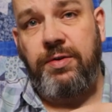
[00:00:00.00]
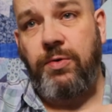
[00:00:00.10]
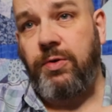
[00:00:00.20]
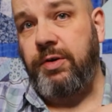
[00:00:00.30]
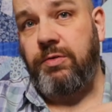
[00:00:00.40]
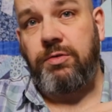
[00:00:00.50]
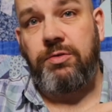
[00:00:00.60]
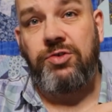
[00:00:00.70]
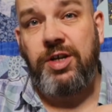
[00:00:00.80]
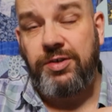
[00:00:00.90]
or a little
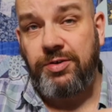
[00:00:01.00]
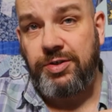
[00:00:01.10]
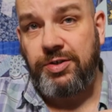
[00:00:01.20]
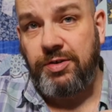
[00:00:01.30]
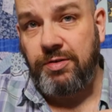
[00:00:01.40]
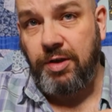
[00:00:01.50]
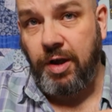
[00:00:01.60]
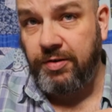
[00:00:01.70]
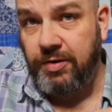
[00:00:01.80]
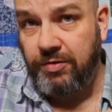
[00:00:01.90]
cheater's
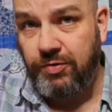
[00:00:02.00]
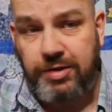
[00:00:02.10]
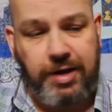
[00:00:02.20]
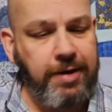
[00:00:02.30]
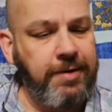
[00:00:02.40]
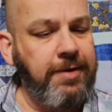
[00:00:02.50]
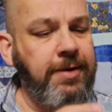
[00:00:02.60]
cut, I should say,